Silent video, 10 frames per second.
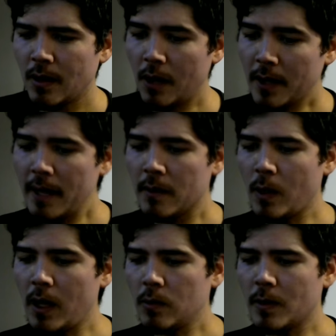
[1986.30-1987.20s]
Okay,
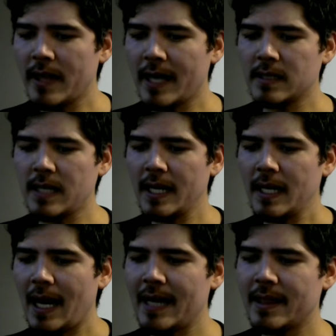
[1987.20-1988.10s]
well, with that
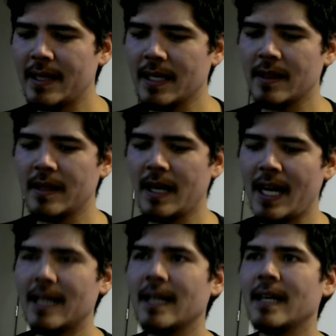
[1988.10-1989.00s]
said, I think
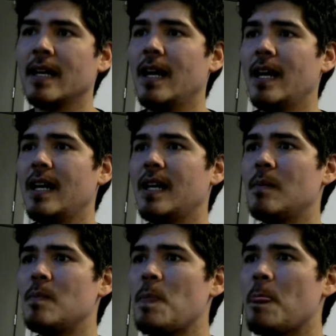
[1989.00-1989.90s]
that
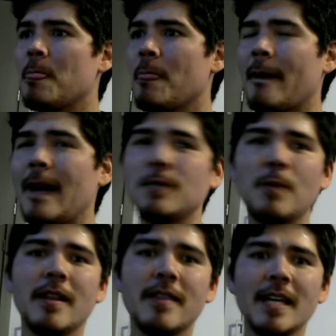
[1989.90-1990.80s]
I just
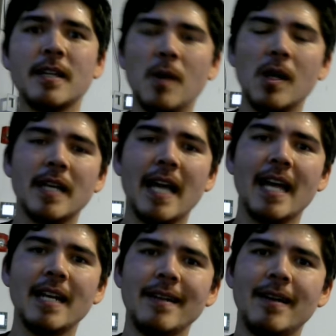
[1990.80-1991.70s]
want to thank you all
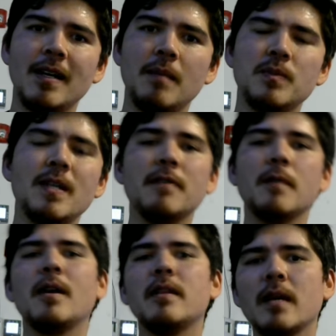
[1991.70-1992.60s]
again.
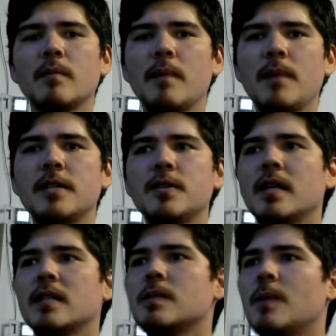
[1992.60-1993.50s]
Definitely want to thank my
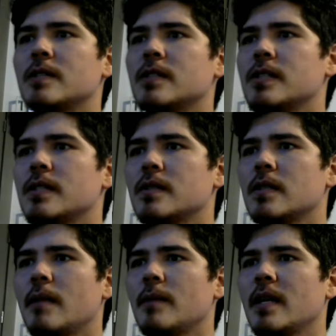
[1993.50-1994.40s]
Patreon sponsors too. So
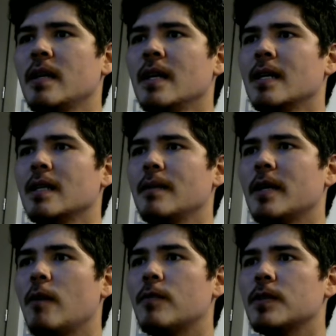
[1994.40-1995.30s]
let me
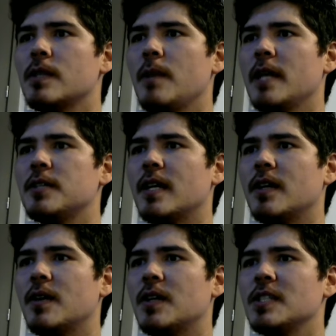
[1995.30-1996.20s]
go over to the Patreon
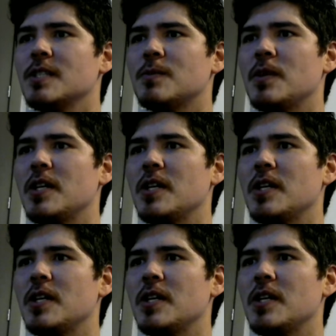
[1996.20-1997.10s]
donors
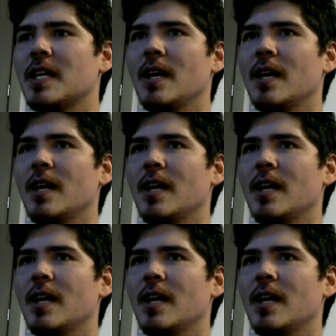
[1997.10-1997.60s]
really quick here.